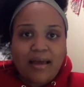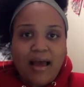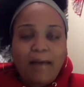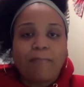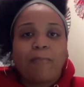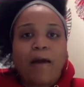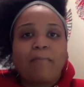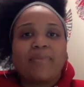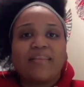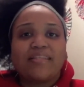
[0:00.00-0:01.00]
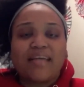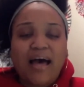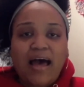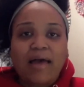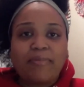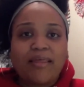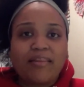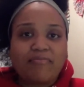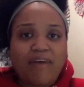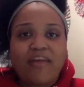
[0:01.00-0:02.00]
I'm in the time that the
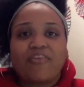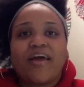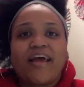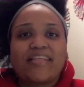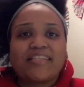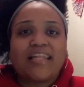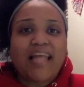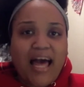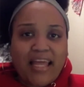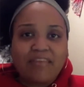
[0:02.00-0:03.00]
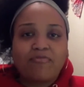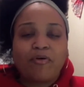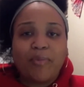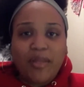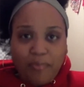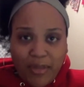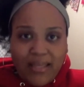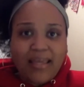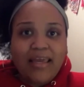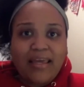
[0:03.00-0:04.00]
Father has allotted for me to
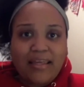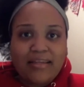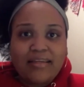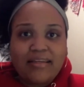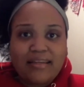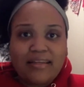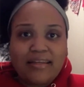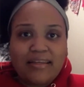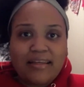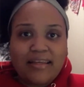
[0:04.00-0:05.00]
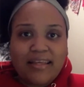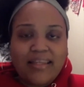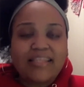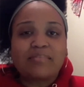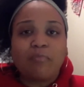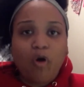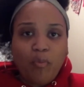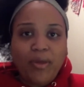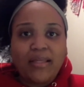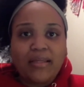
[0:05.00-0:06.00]
be in this
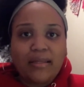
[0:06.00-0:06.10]
moment.